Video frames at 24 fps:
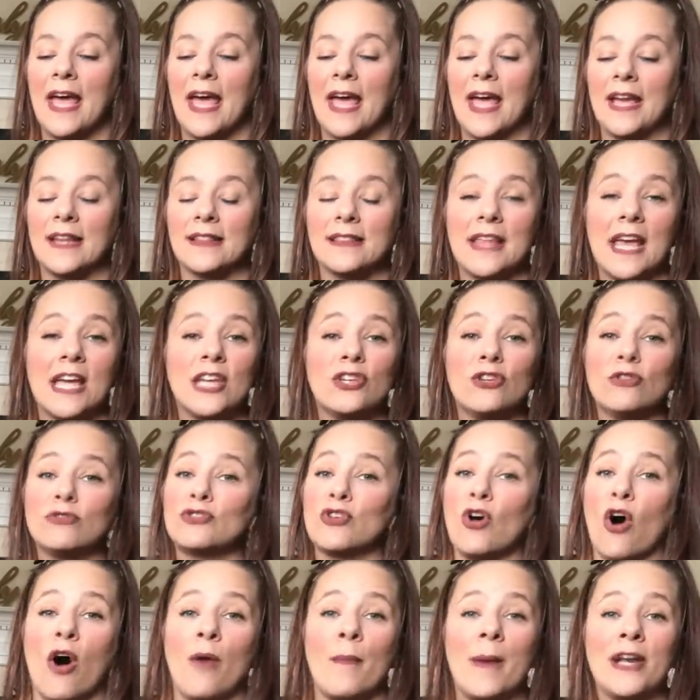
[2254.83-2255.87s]
And thank you
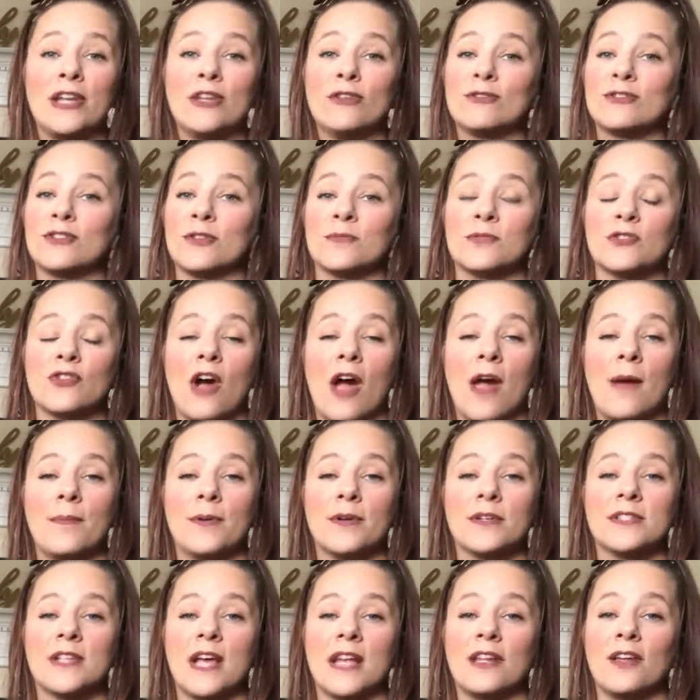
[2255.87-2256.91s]
to all my new
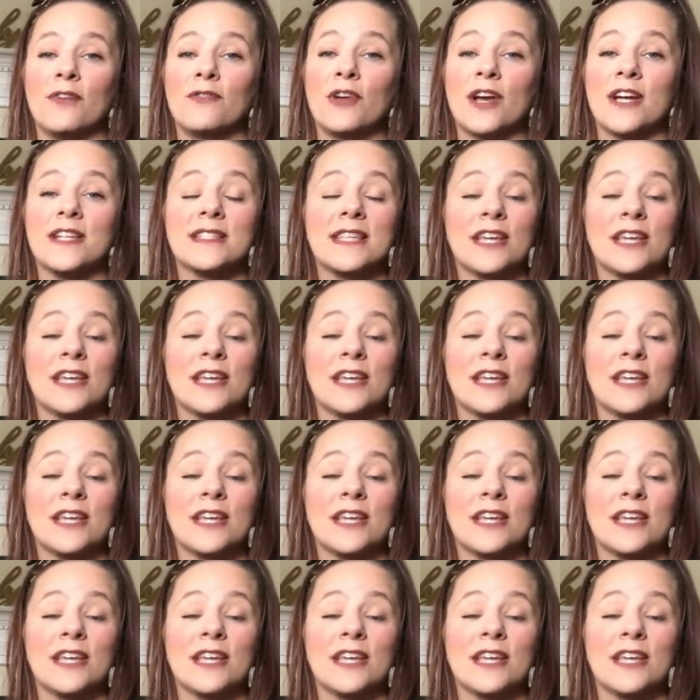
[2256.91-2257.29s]
subscribers. I love you guys.